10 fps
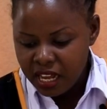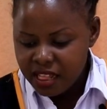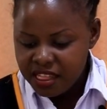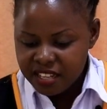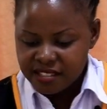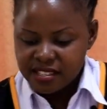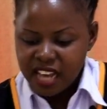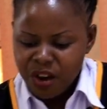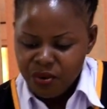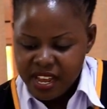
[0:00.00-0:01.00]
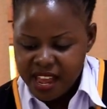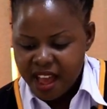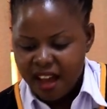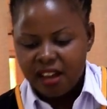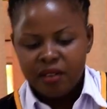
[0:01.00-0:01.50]
This sound
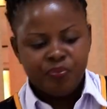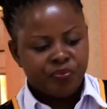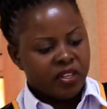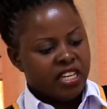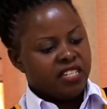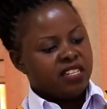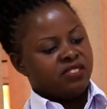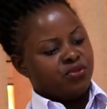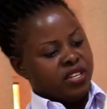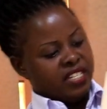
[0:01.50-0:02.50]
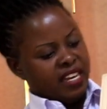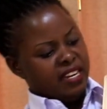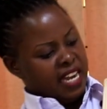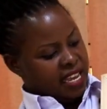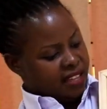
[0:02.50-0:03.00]
here, it is written
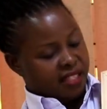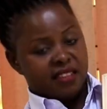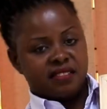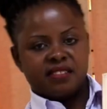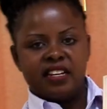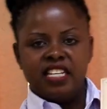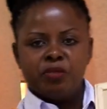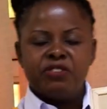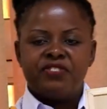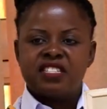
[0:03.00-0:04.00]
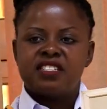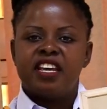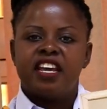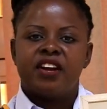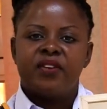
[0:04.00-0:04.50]
like this. Let me first
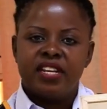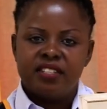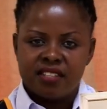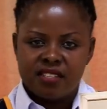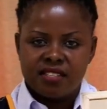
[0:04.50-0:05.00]
write it.